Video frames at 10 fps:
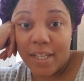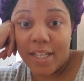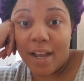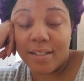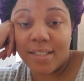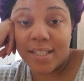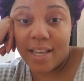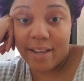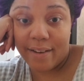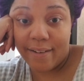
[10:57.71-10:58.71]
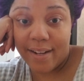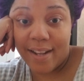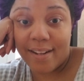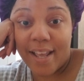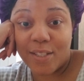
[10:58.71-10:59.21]
he got scared,
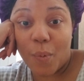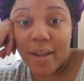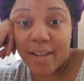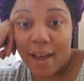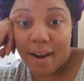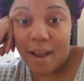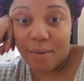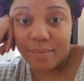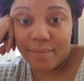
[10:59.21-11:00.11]
and that's why he got out.